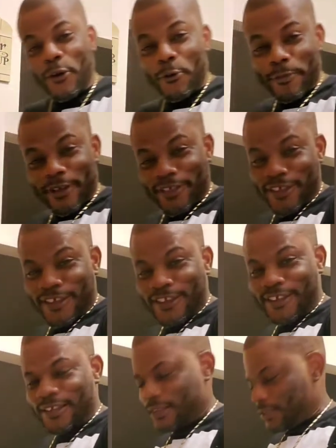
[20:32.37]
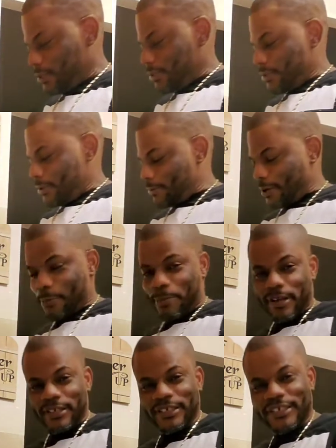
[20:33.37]
up my thing. My
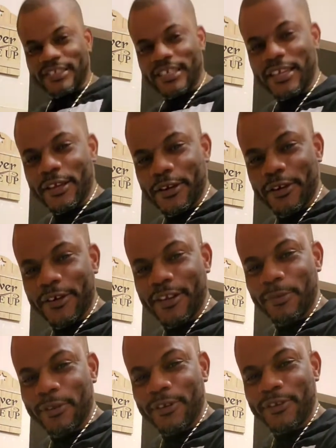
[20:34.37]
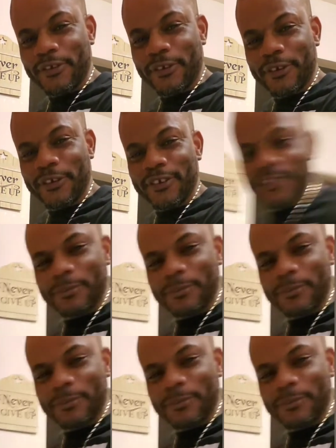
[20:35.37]
pot is here. Let me just turn this up.